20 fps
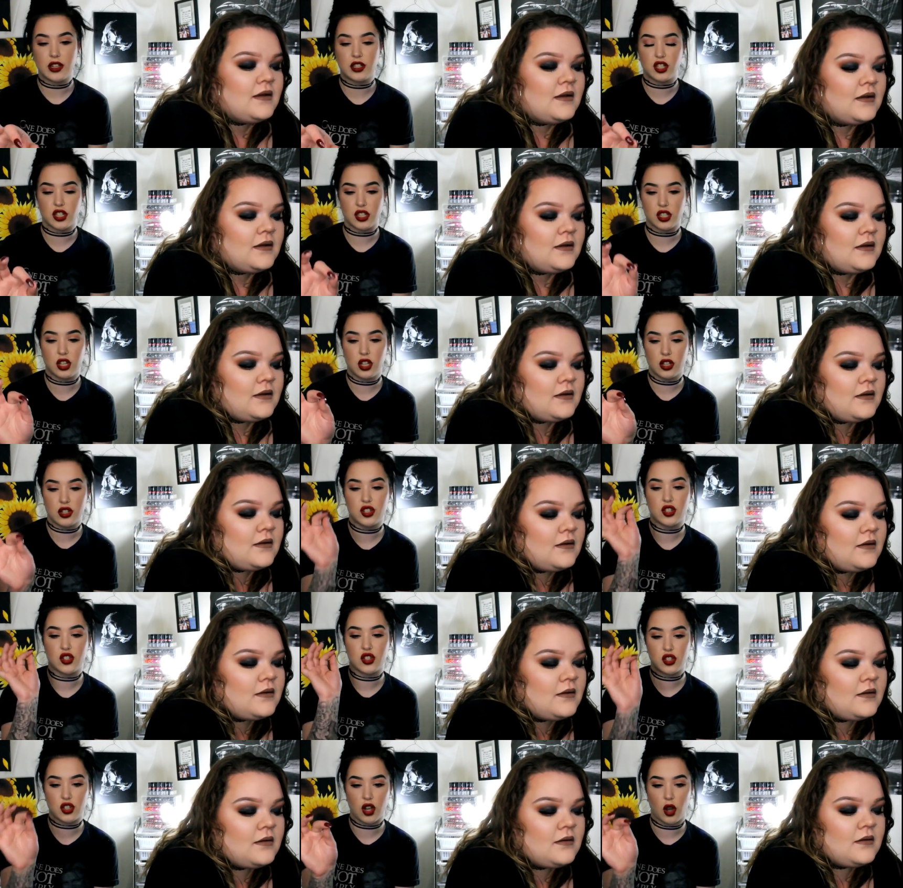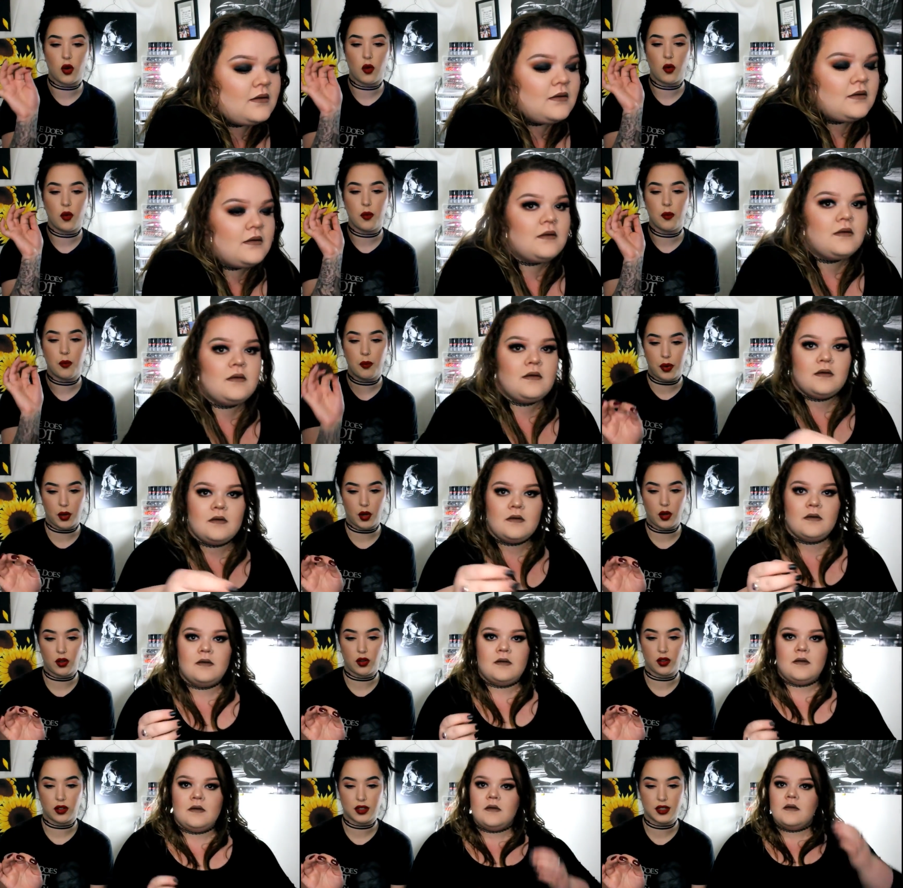Speaker 1: it just looks so
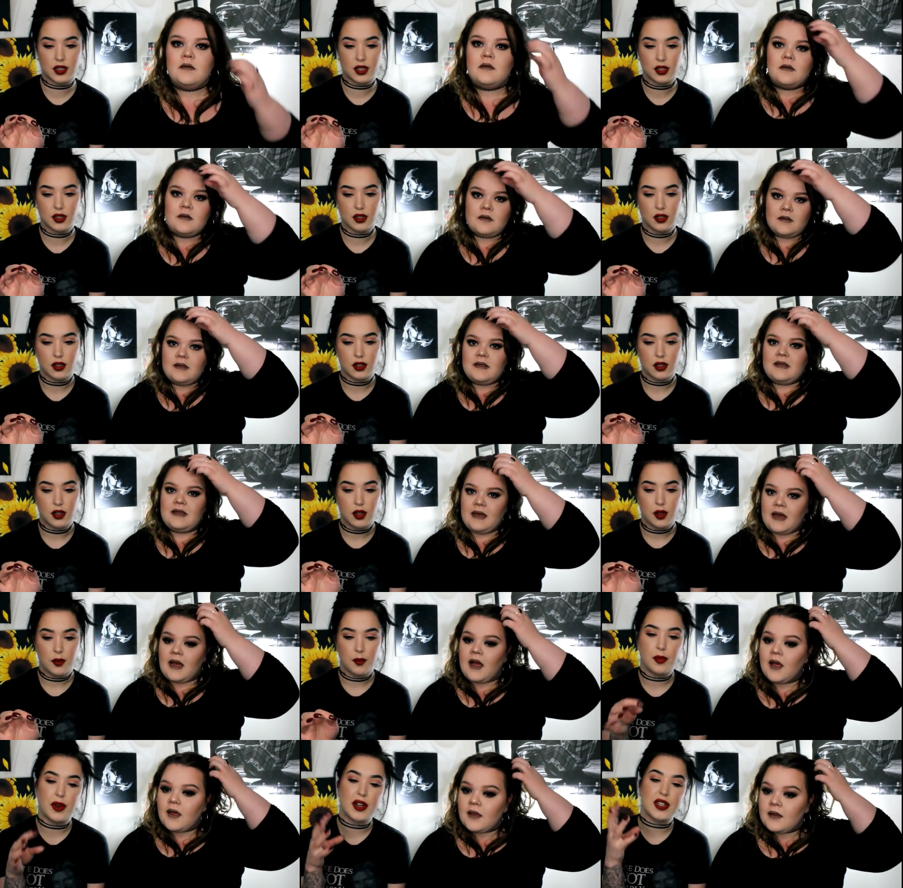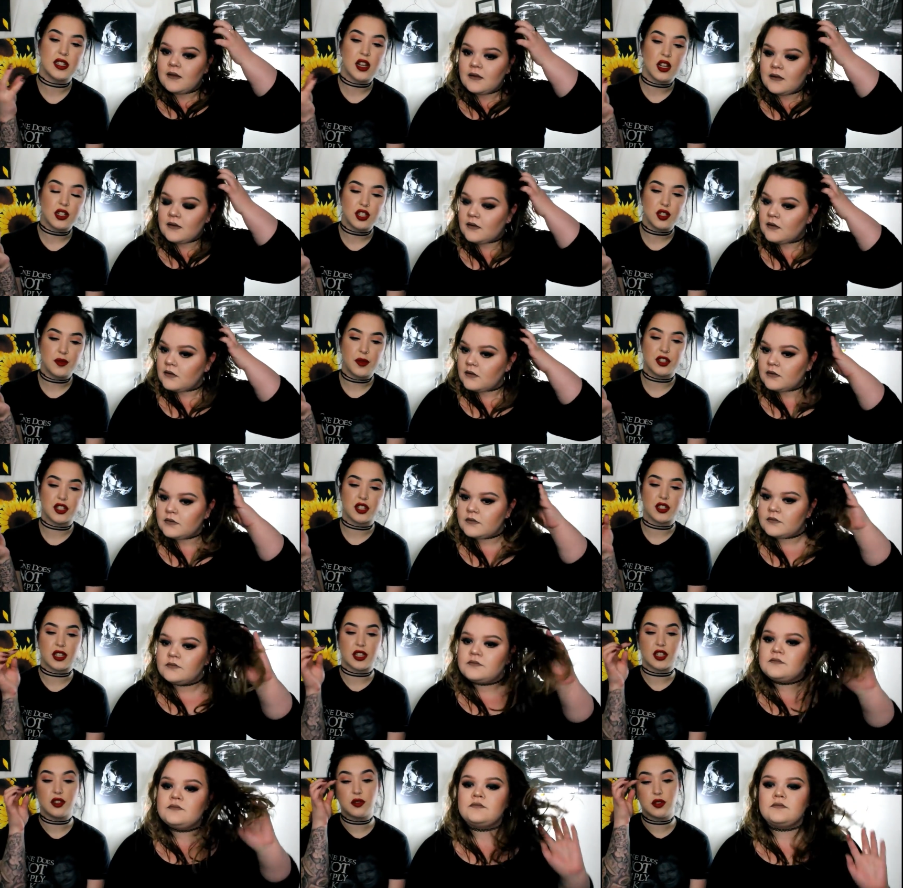bold. Yeah. But it's not too much
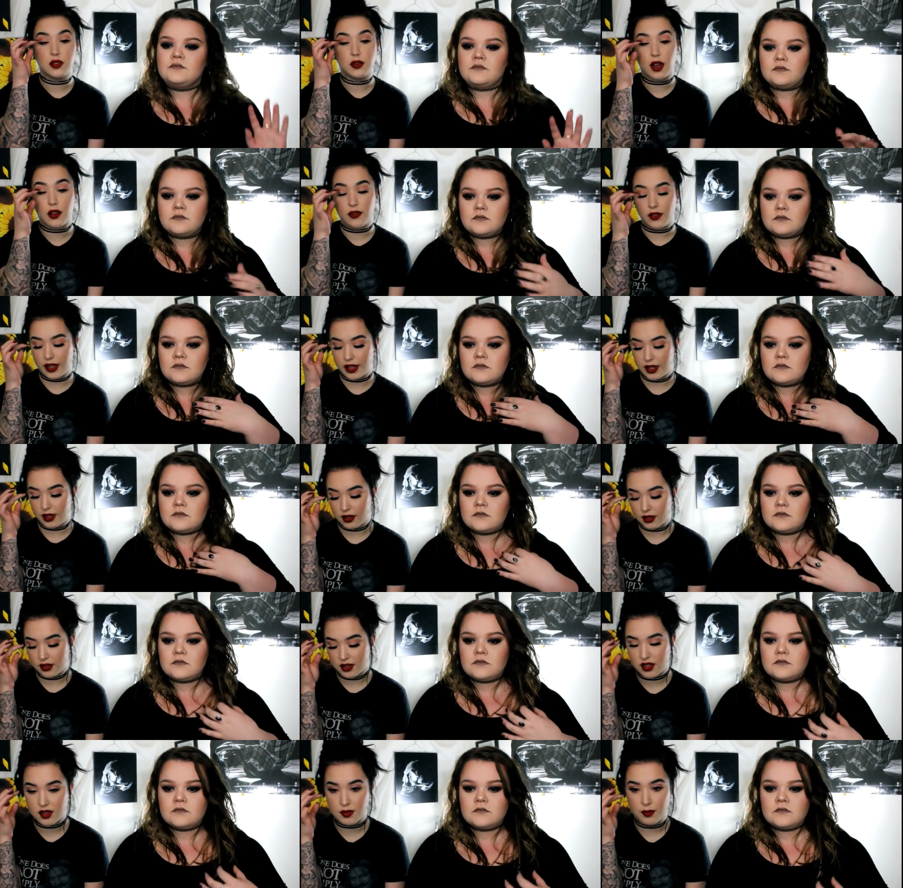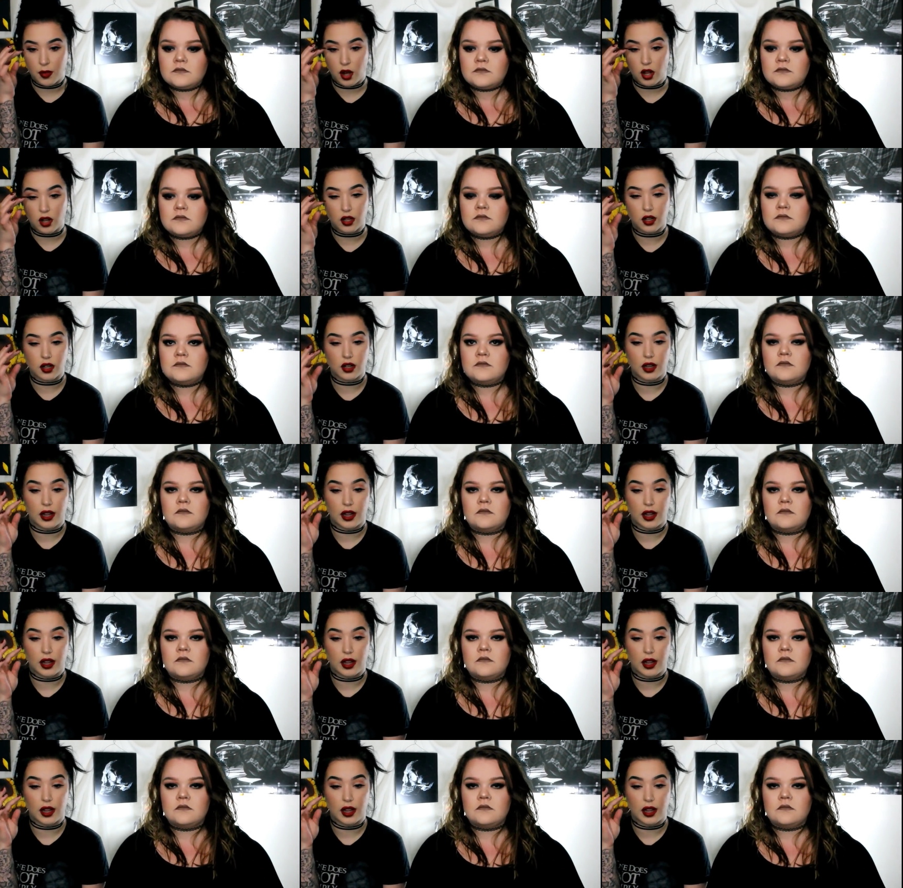because like you do have like smaller